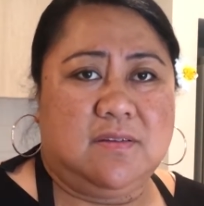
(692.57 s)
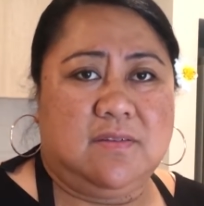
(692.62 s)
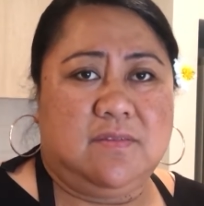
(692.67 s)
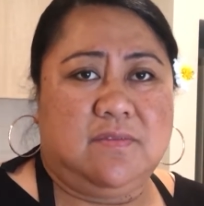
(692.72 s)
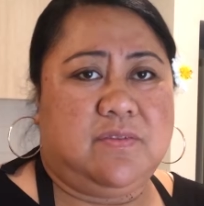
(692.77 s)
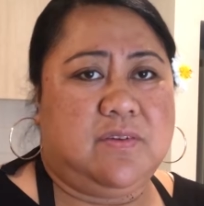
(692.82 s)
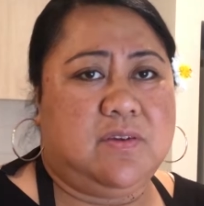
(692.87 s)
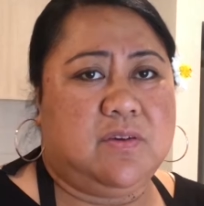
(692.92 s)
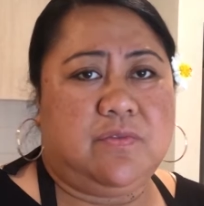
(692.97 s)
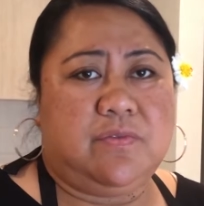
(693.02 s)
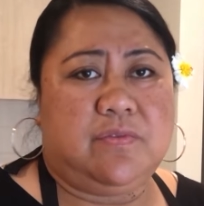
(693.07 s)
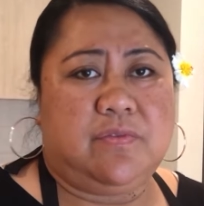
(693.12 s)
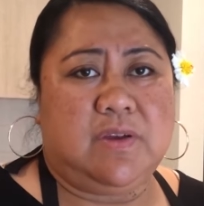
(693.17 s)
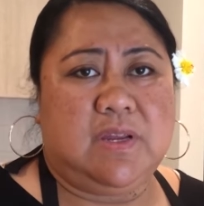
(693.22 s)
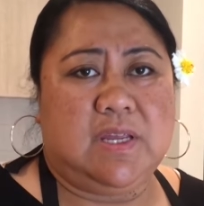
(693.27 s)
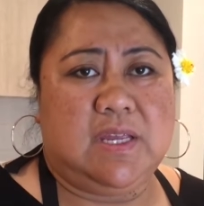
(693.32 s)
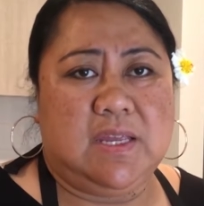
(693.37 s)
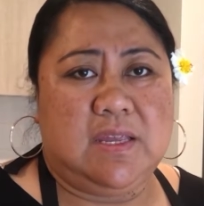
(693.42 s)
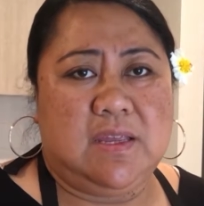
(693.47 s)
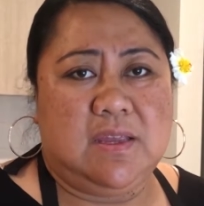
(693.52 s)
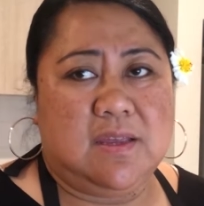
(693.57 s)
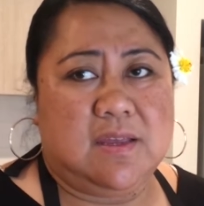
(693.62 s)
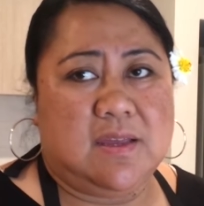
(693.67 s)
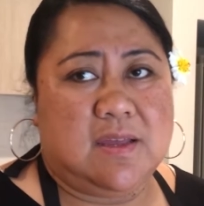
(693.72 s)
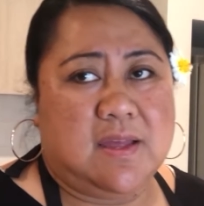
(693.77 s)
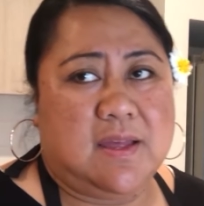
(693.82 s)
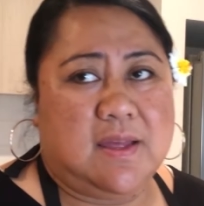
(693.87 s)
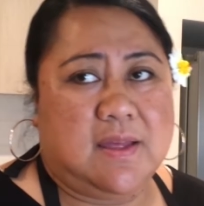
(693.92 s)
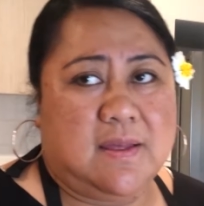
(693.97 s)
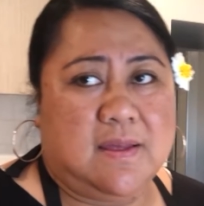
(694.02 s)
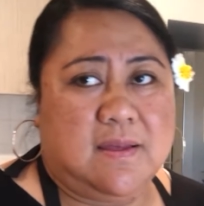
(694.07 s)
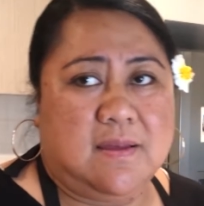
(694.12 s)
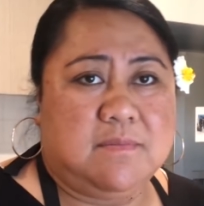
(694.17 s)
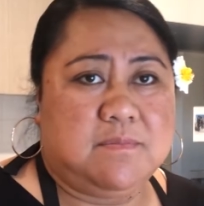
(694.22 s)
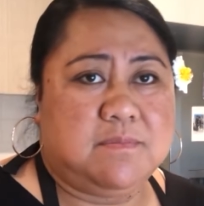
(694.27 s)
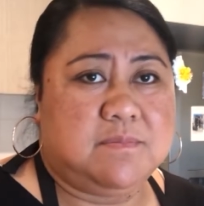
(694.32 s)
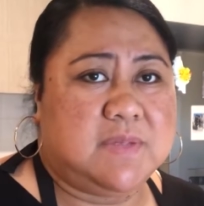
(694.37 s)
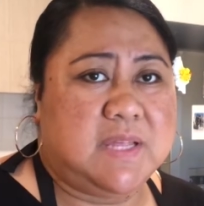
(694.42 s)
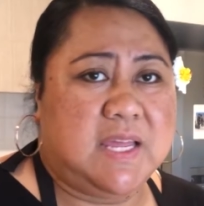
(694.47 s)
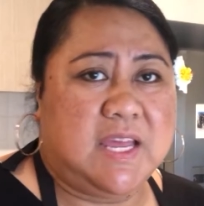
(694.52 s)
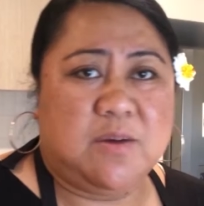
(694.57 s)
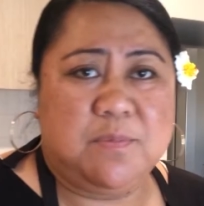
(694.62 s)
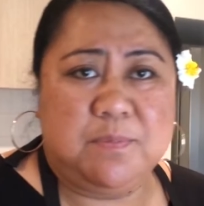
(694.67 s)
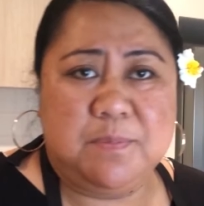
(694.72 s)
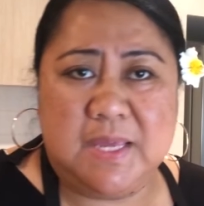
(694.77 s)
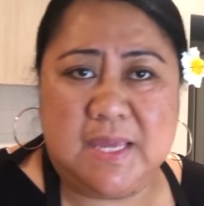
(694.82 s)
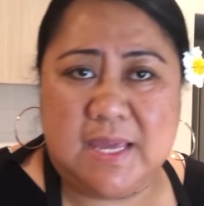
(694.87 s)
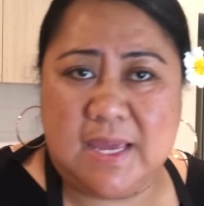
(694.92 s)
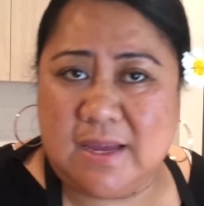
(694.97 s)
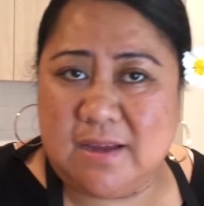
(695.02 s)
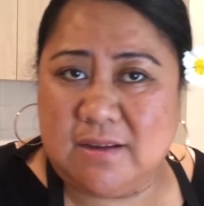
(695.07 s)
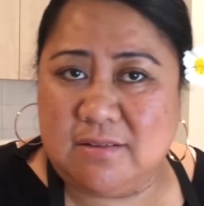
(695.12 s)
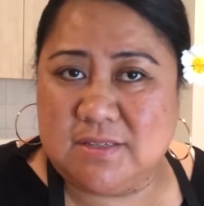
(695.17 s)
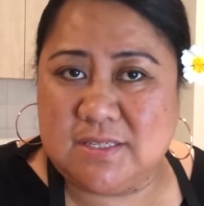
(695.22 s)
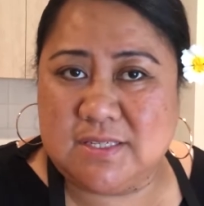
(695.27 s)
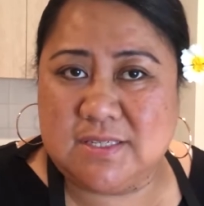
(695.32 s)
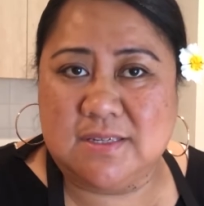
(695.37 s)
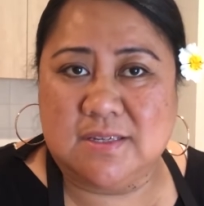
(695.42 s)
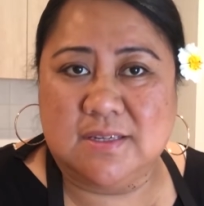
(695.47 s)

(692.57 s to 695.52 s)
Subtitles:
feel free, help me out,